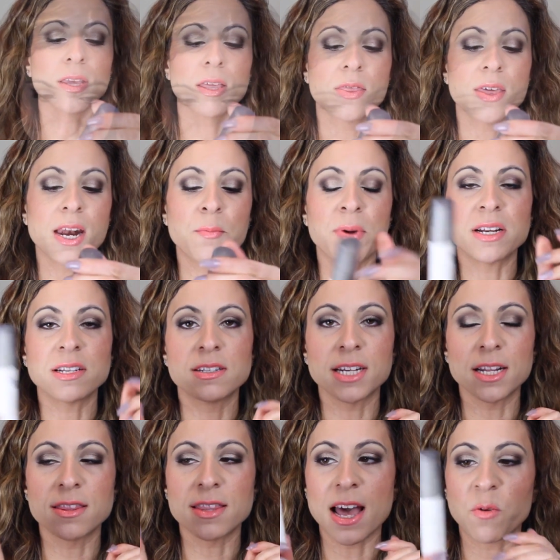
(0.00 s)
Then I'm going to
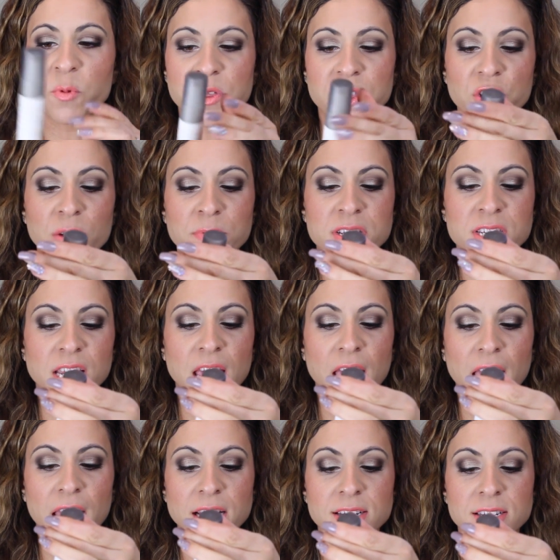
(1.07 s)
set that with the Urban
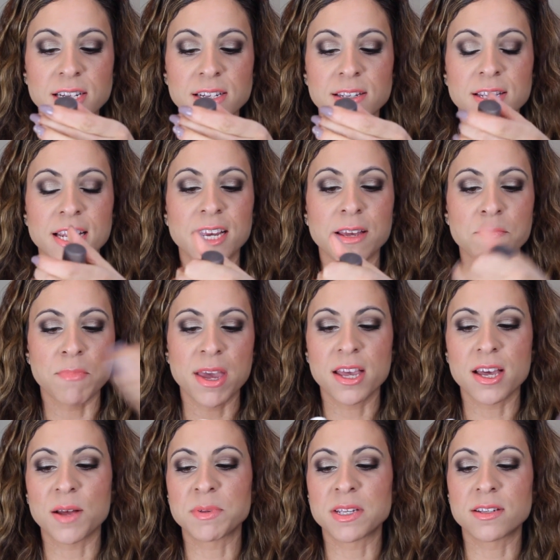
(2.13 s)
Decay De-Slick
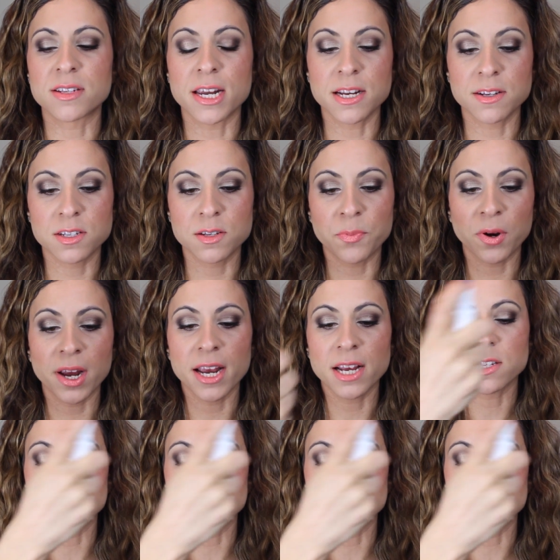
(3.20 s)
Makeup Setting Spray